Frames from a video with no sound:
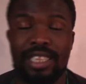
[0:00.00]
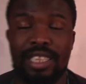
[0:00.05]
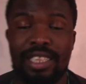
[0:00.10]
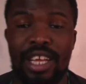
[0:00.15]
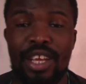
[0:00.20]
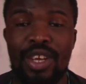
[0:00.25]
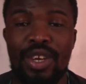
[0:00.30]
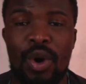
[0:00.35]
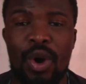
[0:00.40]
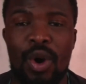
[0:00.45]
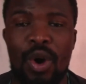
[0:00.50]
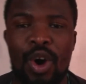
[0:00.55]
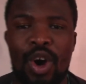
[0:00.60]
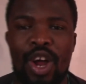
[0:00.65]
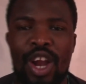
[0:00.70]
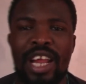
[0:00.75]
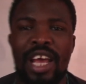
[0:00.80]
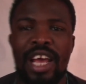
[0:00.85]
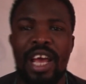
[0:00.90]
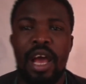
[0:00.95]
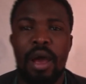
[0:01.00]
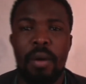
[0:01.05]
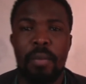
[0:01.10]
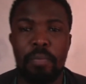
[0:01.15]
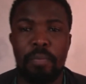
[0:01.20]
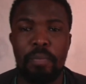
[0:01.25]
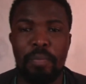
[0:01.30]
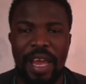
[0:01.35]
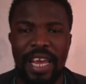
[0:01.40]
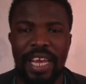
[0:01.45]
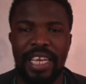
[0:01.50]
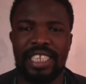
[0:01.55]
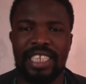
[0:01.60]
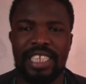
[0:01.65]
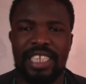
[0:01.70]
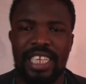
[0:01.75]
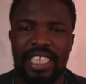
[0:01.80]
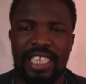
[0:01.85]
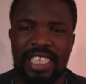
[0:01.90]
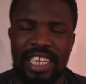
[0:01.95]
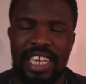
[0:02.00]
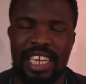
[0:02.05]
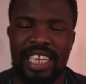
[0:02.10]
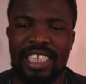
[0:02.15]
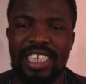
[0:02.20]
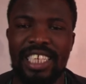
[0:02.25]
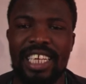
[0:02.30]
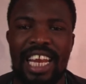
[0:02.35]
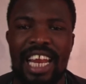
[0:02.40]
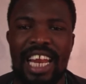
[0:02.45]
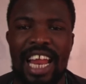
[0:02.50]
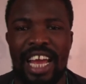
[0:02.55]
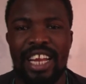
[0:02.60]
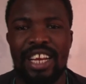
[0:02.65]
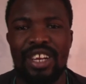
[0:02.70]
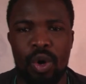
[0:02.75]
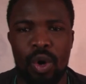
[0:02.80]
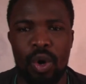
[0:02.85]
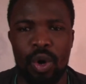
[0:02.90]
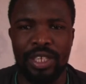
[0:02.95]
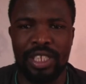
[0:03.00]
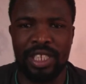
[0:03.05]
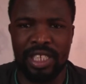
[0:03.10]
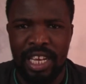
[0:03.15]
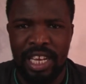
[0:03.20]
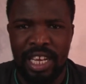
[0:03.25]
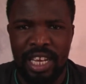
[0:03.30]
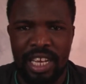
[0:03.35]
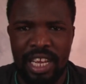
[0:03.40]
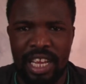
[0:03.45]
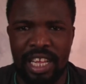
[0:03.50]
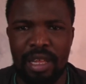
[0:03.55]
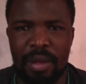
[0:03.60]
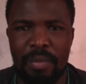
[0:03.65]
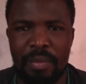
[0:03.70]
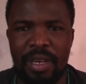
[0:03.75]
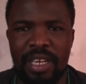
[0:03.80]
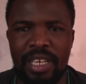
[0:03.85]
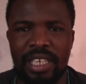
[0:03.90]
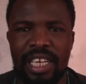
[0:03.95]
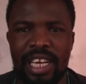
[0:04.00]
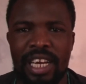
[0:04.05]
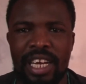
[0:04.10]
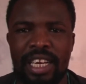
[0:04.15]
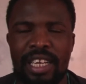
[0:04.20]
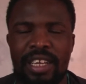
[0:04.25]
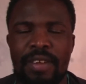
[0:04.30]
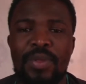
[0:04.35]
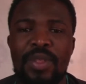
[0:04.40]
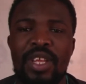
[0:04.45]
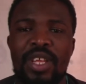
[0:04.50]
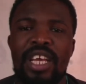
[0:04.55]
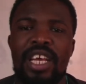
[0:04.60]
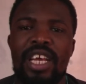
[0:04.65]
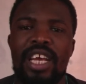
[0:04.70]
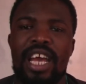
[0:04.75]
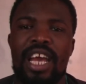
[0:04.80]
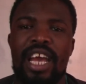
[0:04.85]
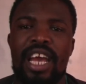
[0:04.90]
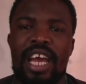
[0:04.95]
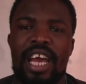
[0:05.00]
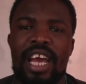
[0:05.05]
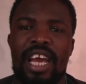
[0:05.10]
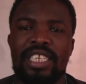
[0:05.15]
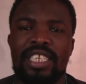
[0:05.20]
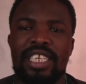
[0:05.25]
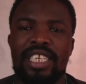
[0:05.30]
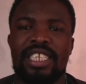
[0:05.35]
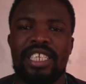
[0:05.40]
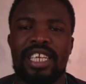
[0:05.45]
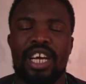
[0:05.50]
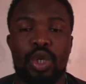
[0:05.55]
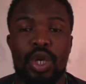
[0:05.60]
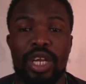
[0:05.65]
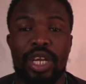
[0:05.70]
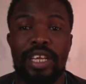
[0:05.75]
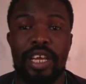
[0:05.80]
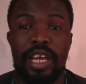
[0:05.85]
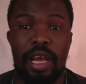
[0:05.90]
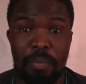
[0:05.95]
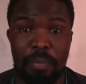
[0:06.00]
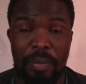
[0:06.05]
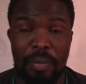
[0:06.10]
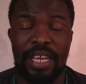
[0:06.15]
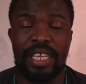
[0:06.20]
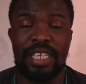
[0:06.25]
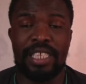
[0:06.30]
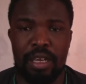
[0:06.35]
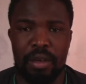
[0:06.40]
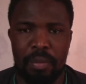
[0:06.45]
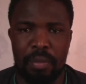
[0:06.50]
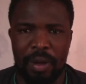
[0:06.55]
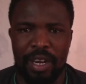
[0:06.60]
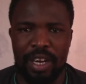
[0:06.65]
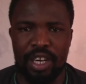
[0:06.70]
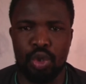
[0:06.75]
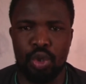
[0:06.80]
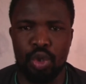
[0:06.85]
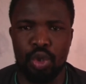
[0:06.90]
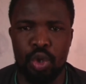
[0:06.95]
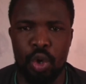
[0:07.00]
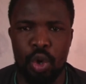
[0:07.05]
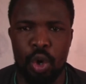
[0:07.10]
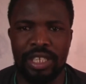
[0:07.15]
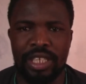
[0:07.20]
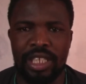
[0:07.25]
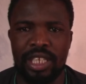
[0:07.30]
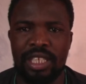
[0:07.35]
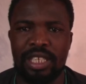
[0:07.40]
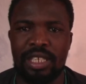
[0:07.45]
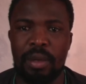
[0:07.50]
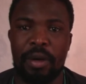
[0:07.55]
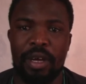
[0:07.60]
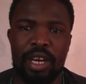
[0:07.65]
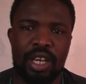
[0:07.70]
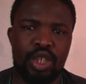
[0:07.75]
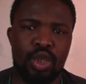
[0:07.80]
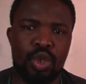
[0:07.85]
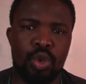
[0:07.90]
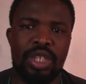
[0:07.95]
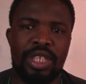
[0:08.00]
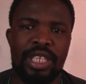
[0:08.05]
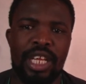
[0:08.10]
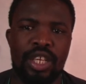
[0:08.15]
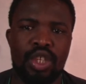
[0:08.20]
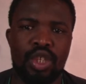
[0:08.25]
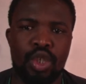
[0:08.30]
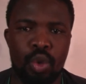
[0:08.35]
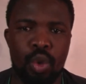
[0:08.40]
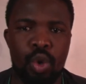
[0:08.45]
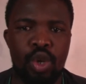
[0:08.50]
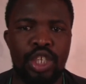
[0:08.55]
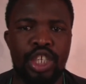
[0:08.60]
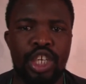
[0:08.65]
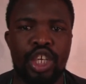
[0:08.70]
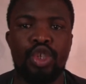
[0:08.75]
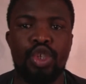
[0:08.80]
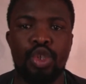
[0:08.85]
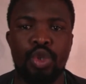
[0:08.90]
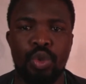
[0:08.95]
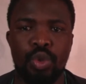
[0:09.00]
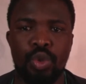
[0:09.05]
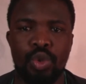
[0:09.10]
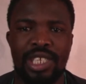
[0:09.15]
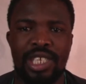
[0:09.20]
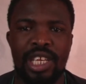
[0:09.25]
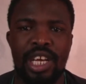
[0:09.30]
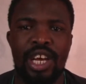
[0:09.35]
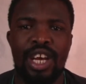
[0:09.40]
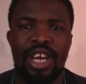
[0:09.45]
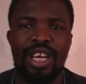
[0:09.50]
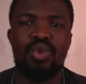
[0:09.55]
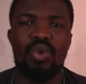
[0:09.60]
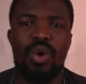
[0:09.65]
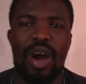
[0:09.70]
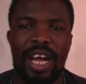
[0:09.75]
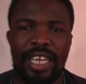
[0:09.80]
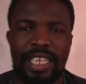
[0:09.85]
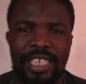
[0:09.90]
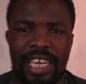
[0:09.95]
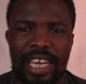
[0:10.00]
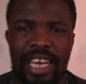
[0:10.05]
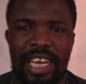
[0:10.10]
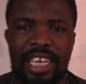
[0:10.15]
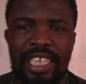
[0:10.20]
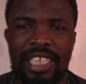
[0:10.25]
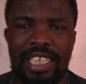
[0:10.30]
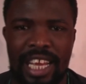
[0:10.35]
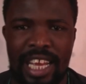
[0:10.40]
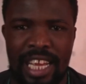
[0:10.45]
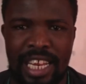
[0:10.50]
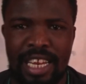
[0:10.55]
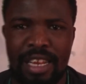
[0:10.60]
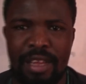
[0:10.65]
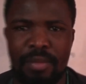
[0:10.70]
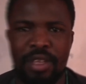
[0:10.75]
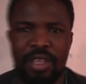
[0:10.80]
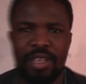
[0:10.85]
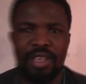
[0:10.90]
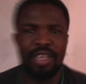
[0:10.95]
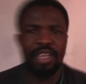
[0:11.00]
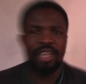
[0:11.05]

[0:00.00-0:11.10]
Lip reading: they call basic static line course in the military, and it's actually a basic parachute course. It's a parachute that soldiers use to attack the enemy.